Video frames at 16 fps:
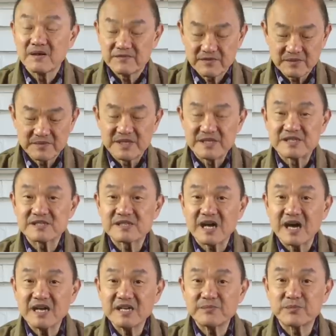From the
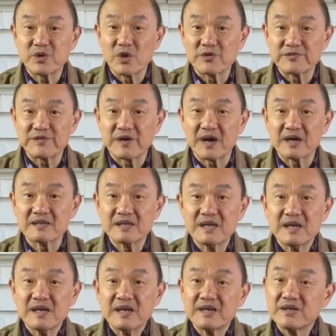side profile,
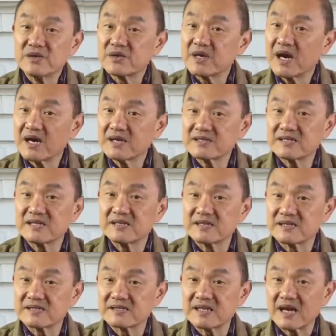you can't see
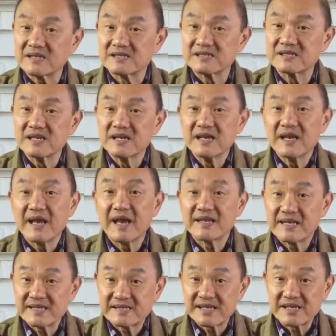the studs,
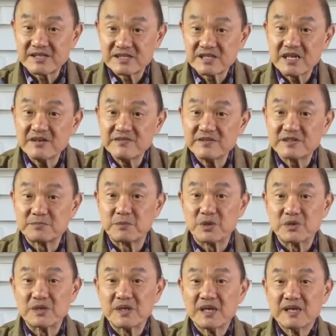and as a service
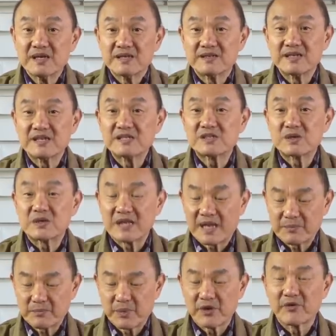boot, these look
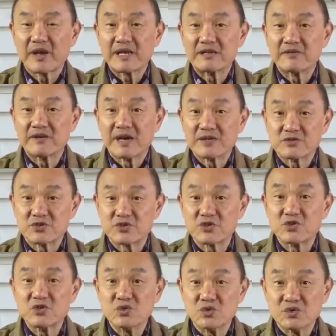like parade ground
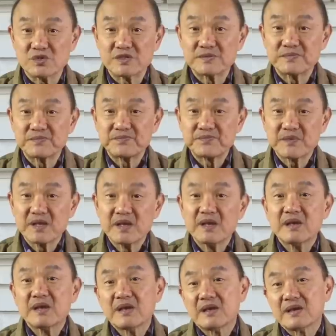shoes.
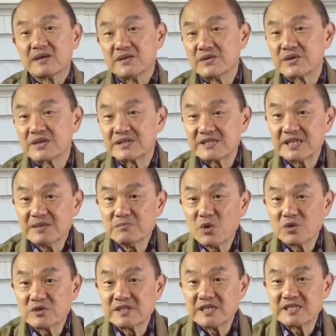You can see
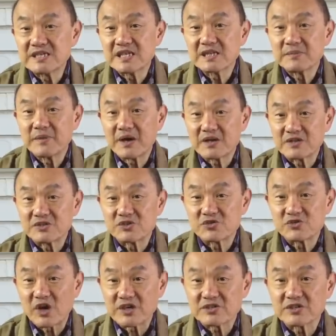more detail about
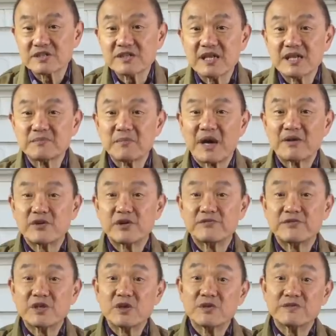construction in my
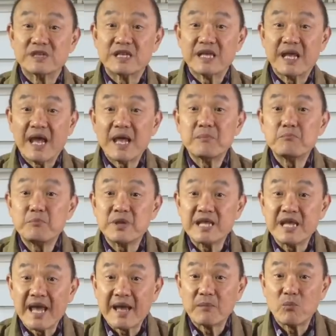review of the
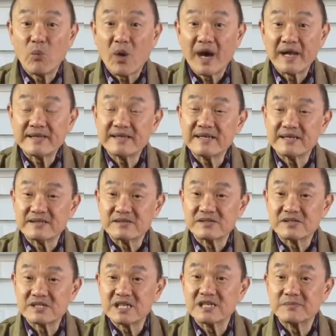MP M1 in
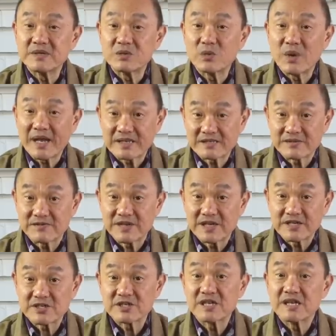cinnamon waxed
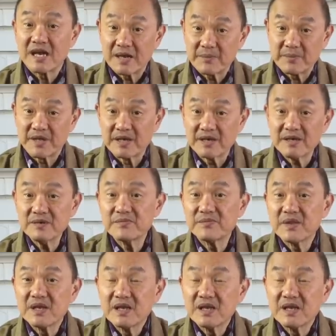flesh up here,